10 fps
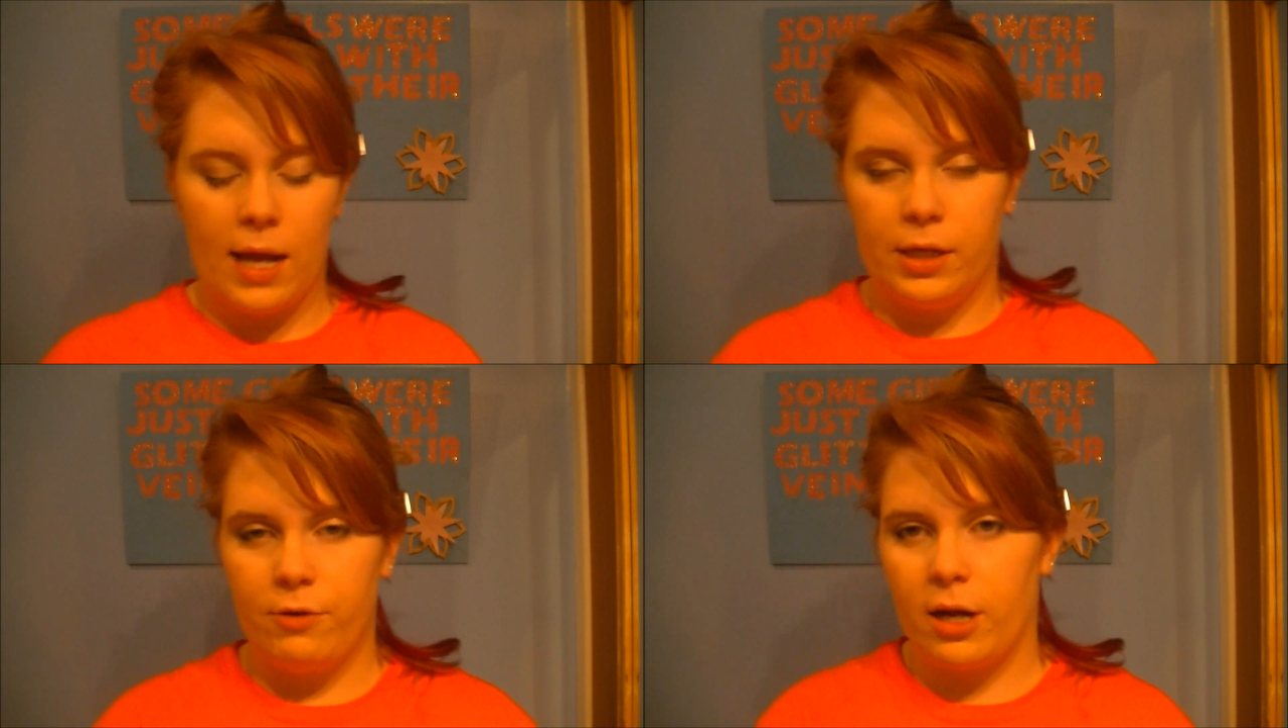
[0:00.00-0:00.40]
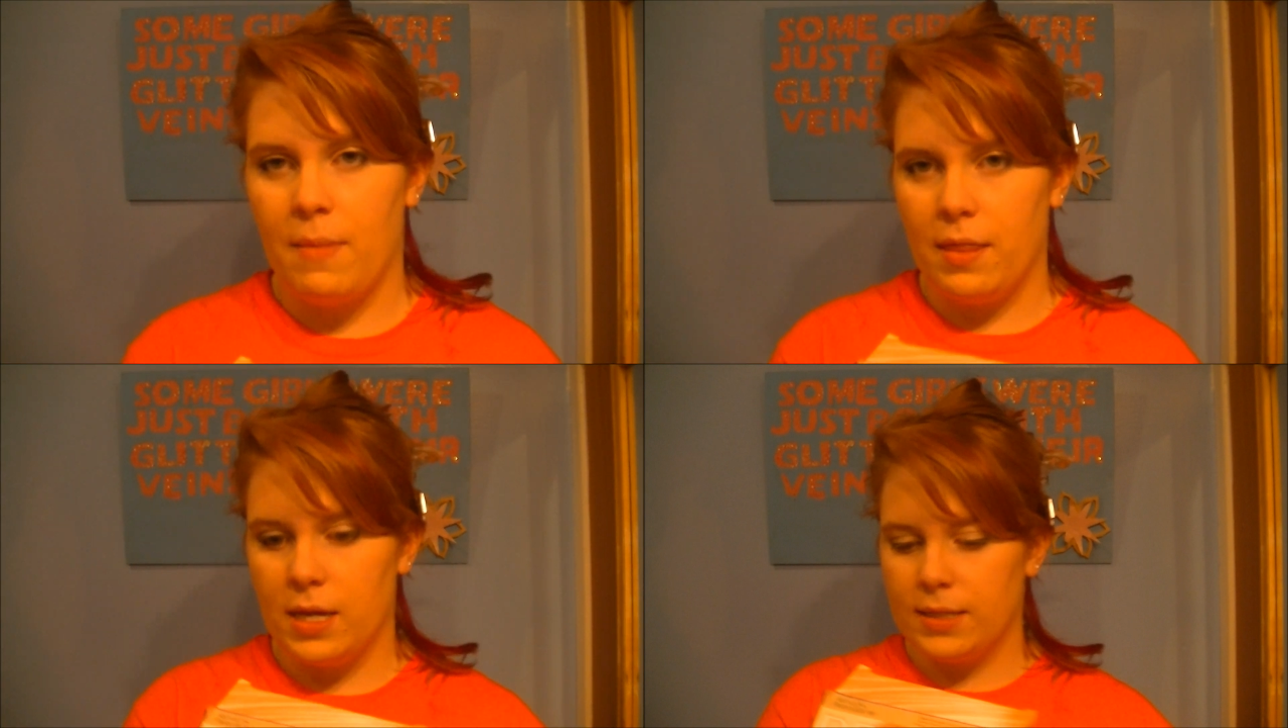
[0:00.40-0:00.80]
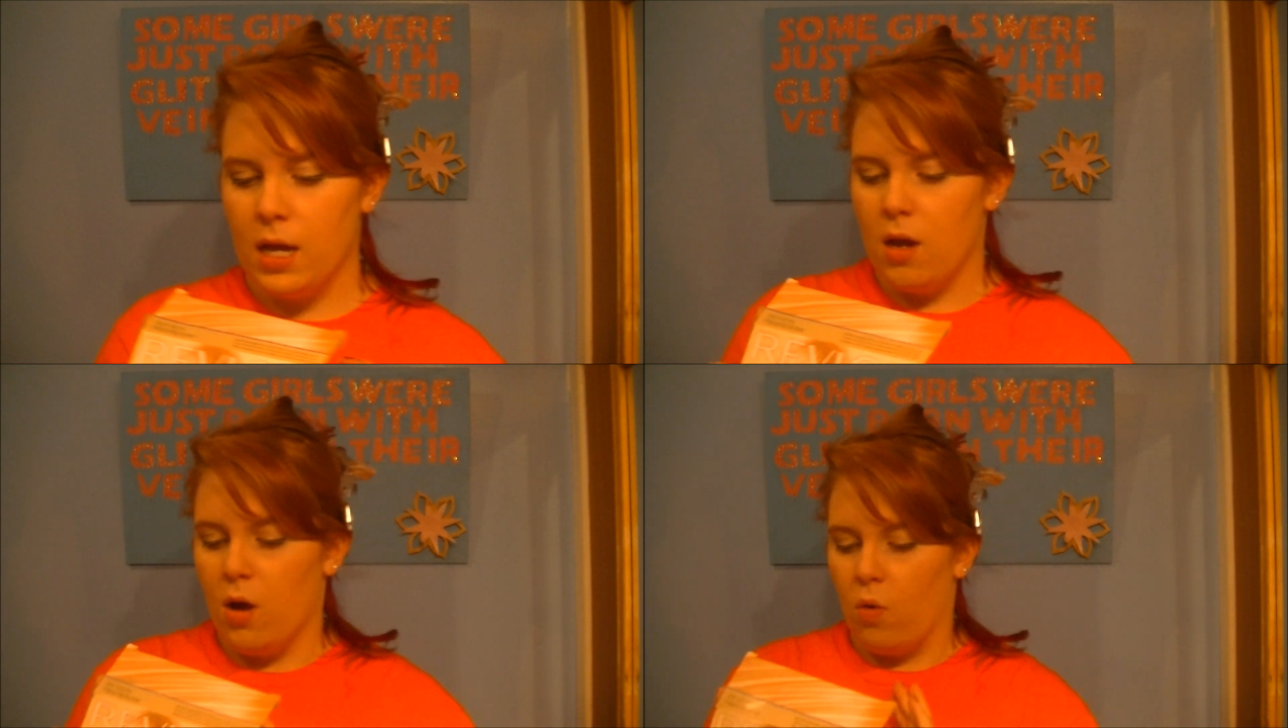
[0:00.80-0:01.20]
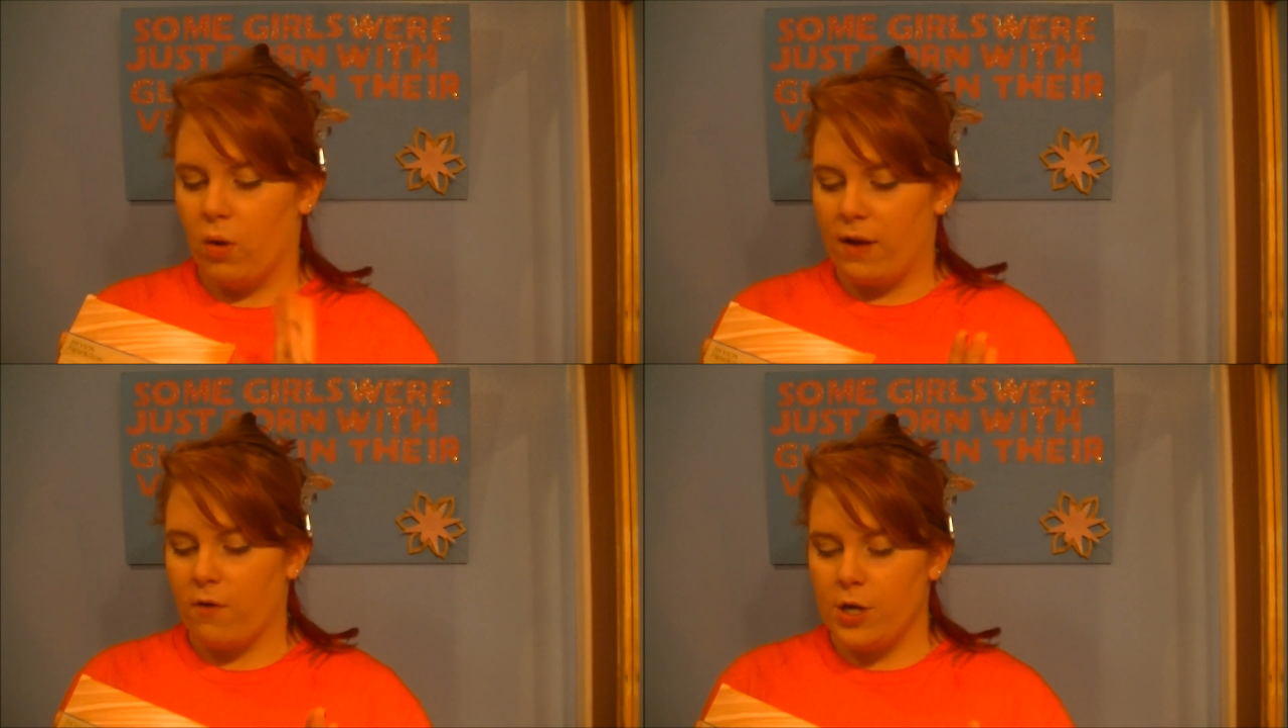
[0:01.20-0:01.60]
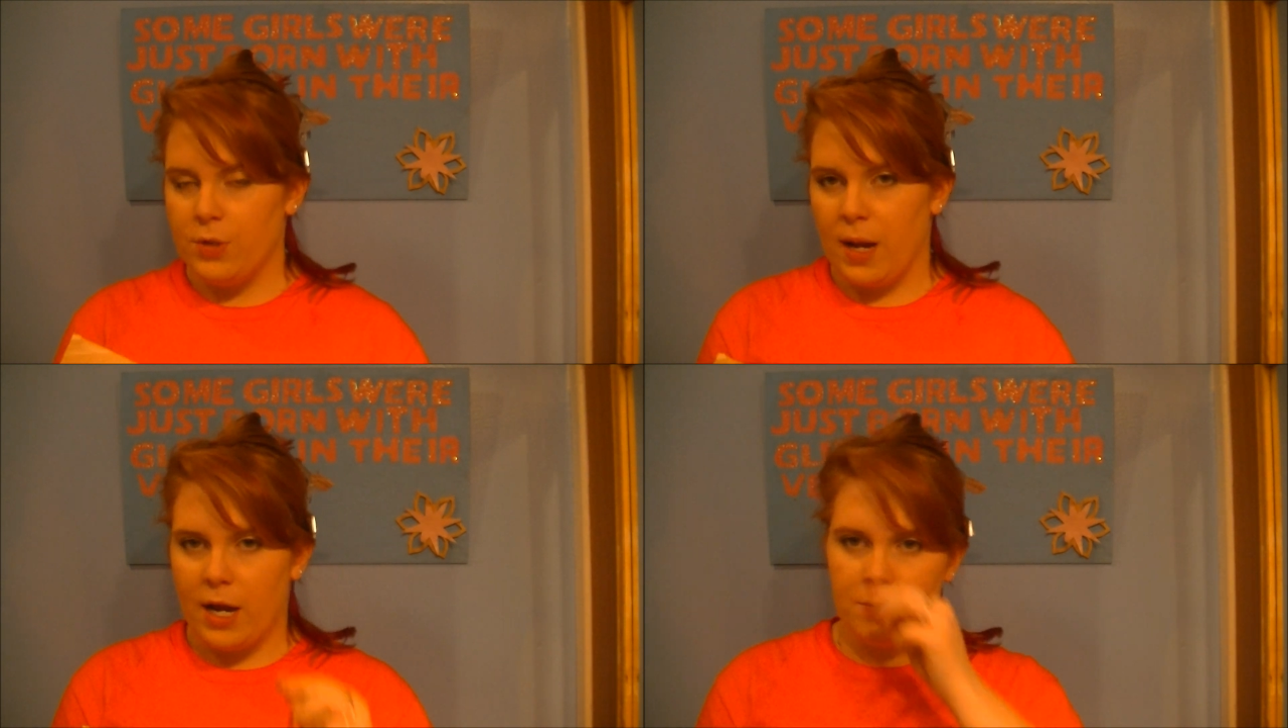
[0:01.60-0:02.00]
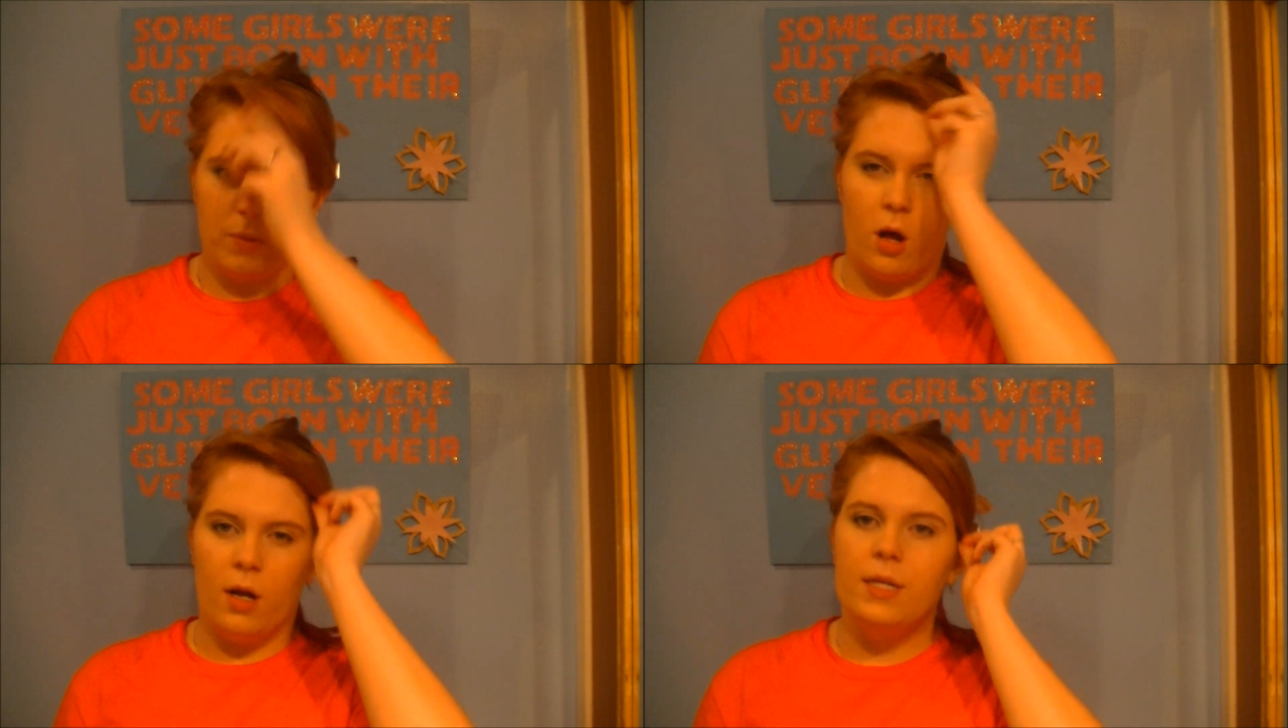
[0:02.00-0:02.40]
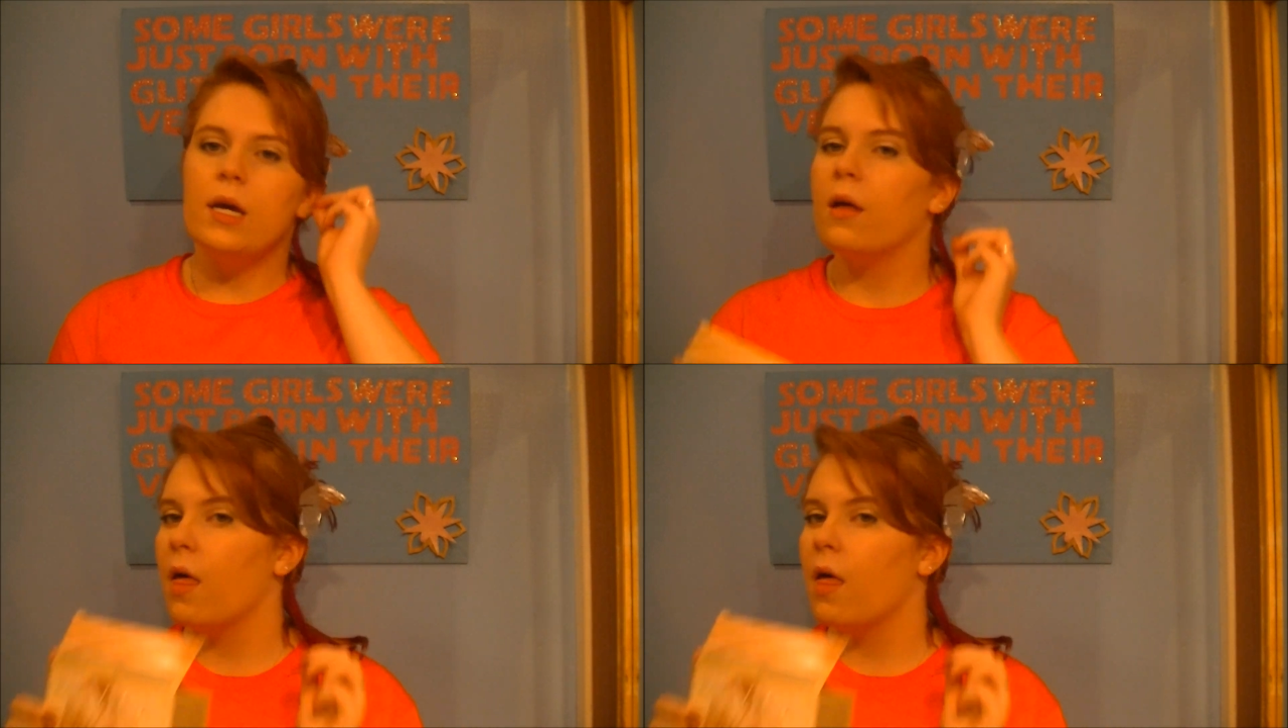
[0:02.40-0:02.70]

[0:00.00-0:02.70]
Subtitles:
highly recommend this. Whenever I do my hair blonde,